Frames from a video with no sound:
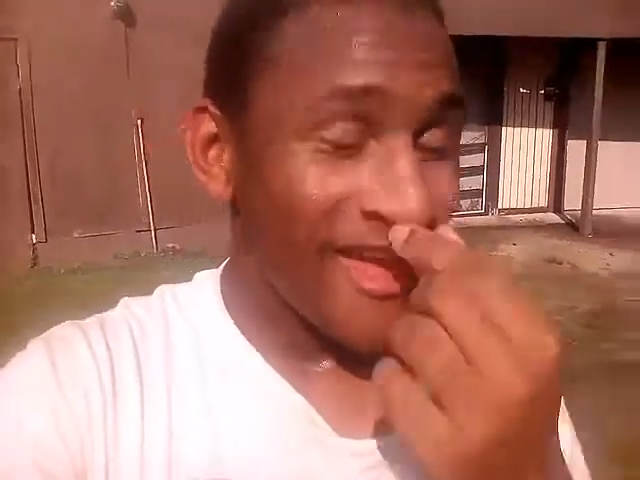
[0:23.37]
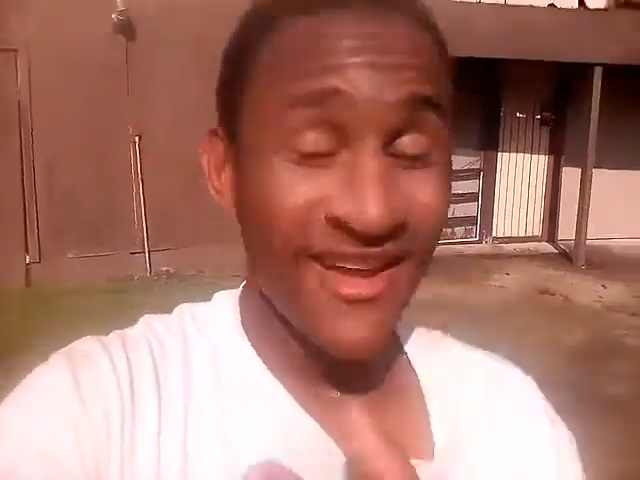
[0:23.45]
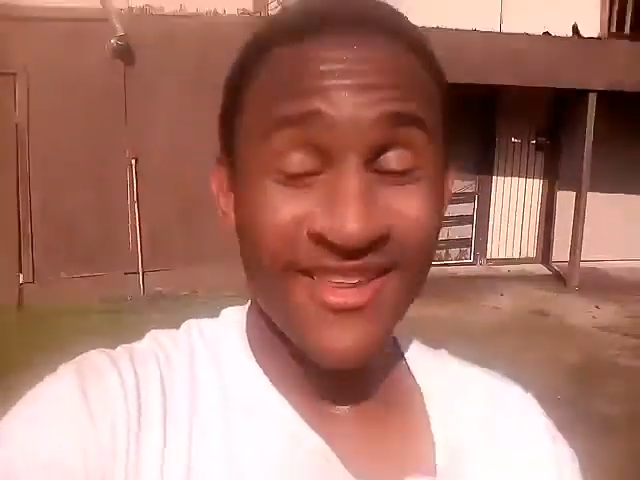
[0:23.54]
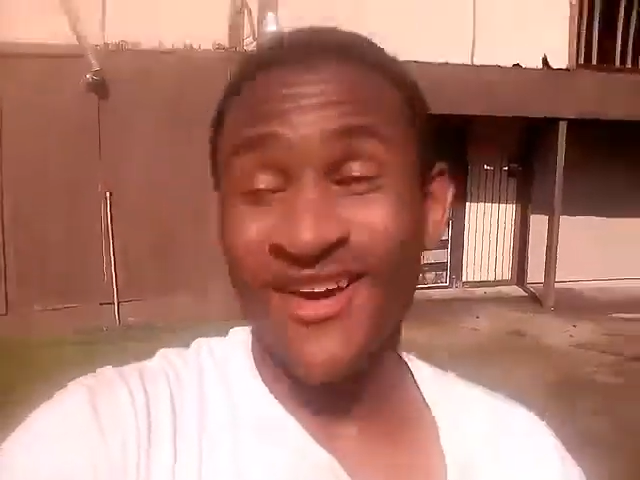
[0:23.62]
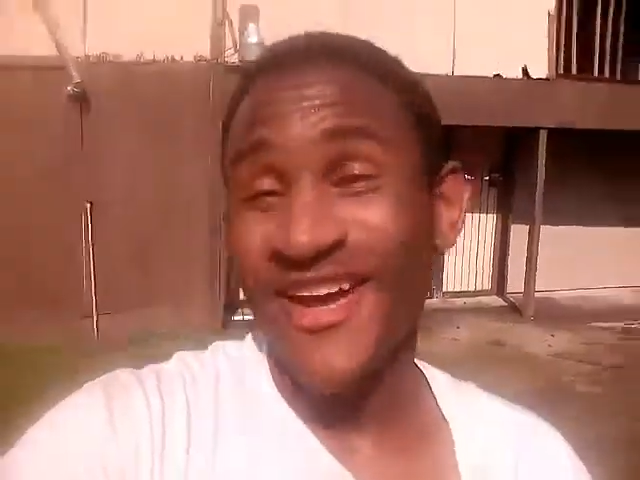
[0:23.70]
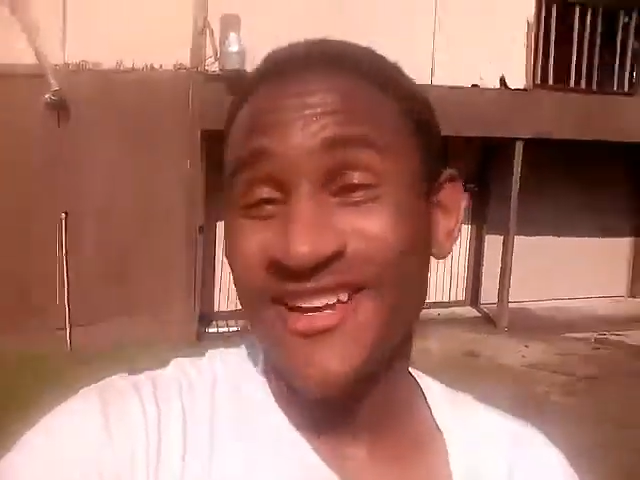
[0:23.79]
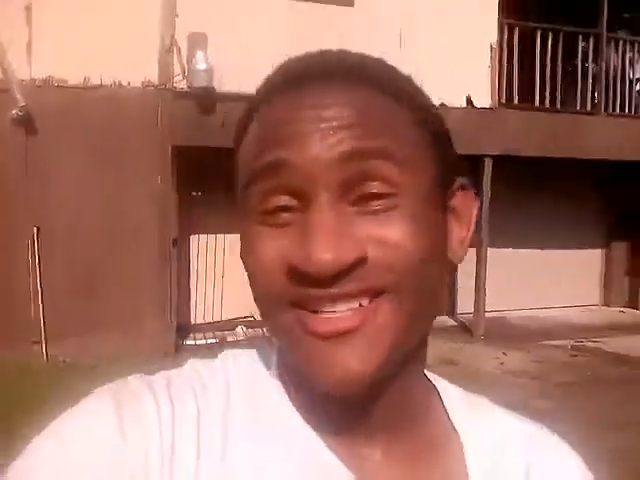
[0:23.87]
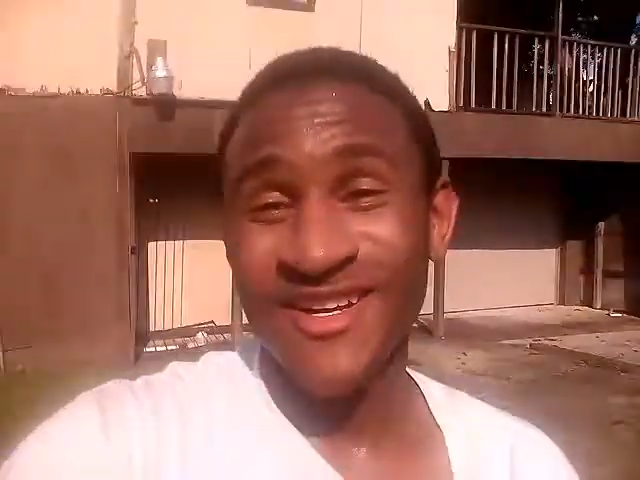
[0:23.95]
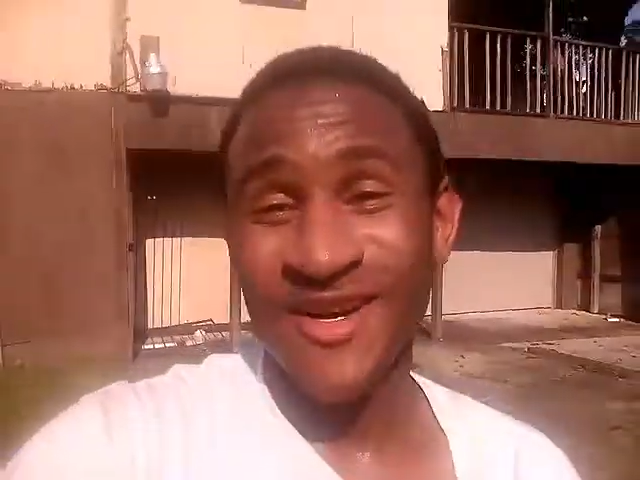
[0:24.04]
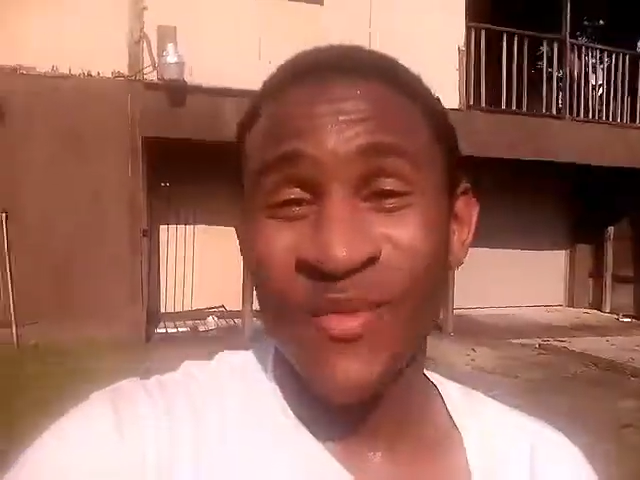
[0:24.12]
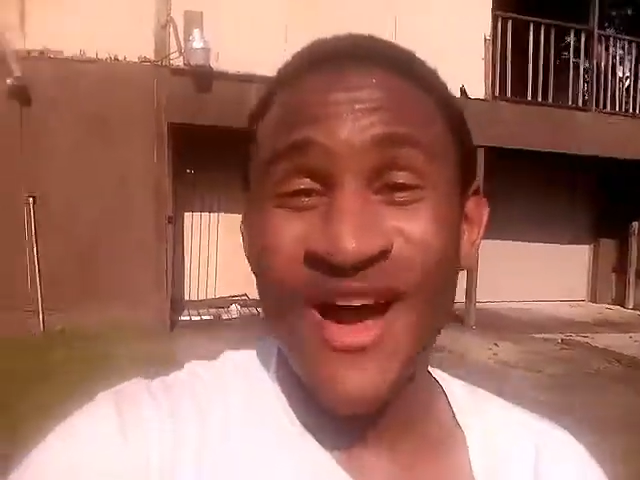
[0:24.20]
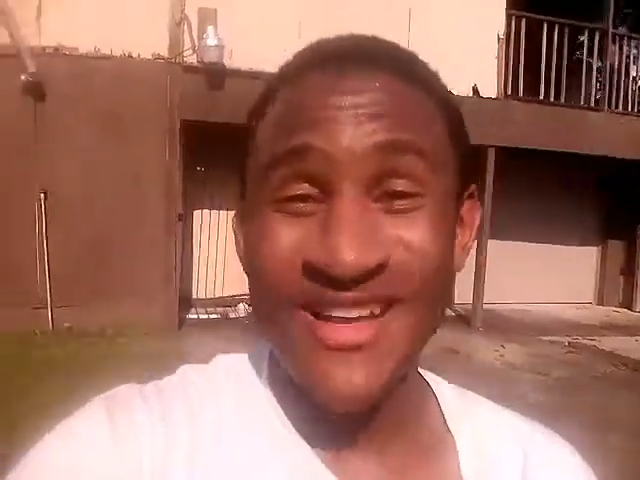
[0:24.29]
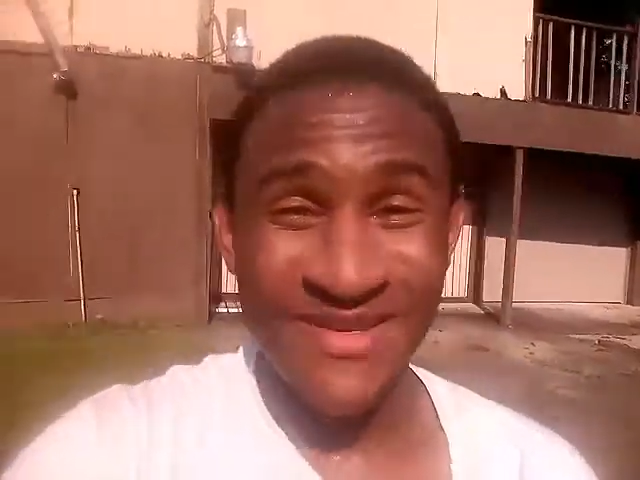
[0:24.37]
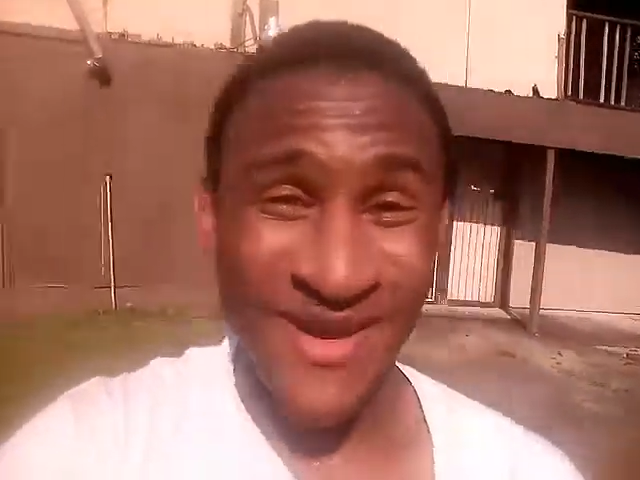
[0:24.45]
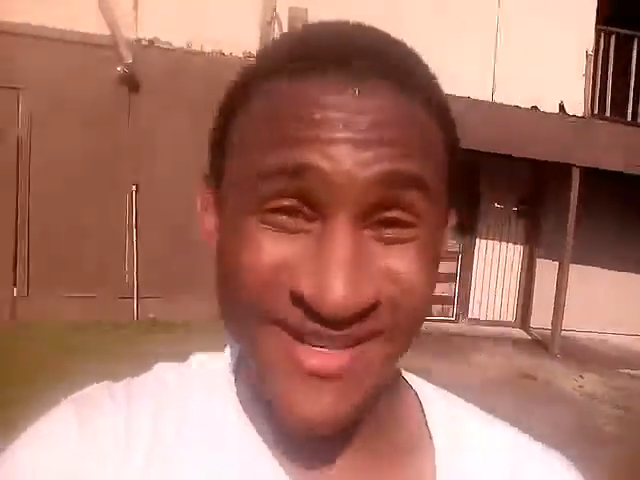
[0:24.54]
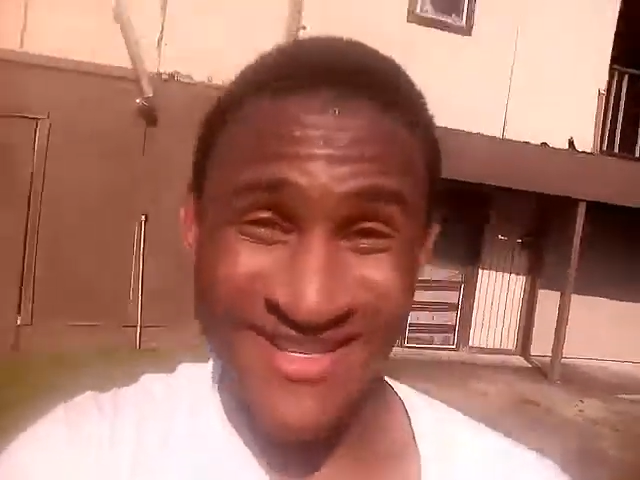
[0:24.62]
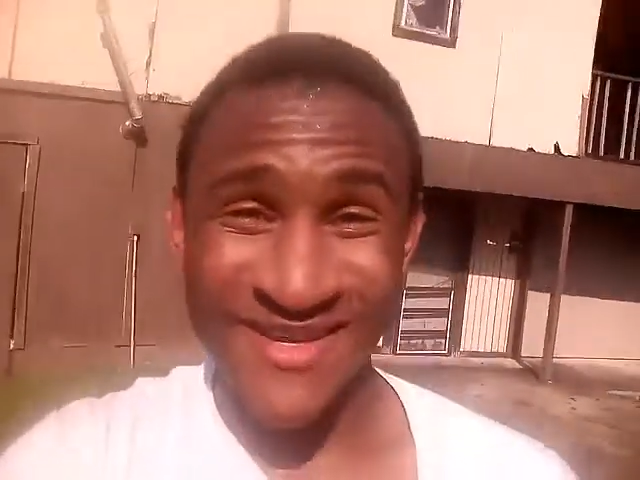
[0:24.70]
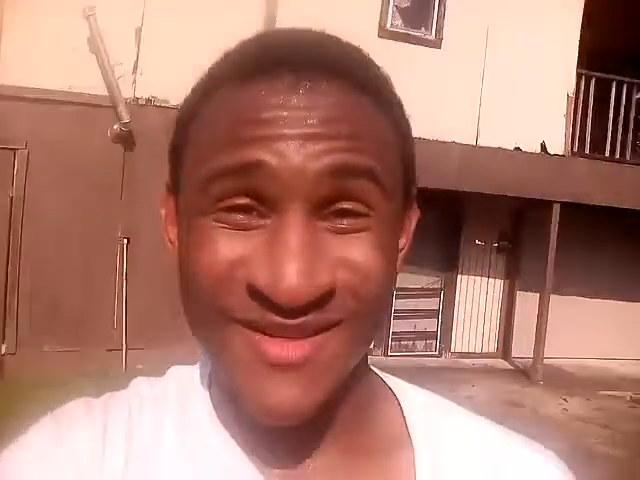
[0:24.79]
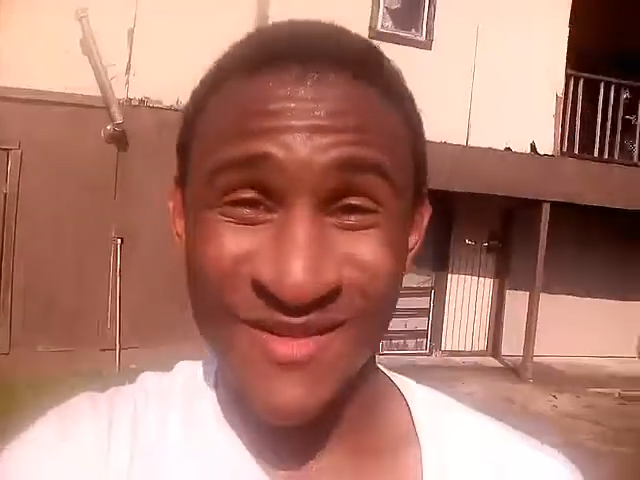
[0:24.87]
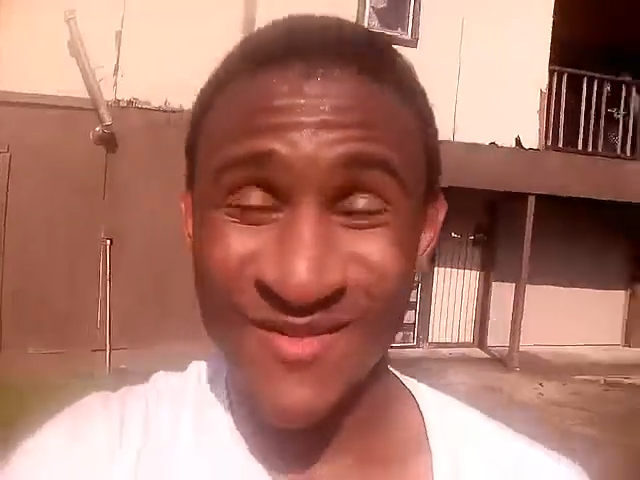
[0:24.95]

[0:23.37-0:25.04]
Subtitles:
actually watching my channel.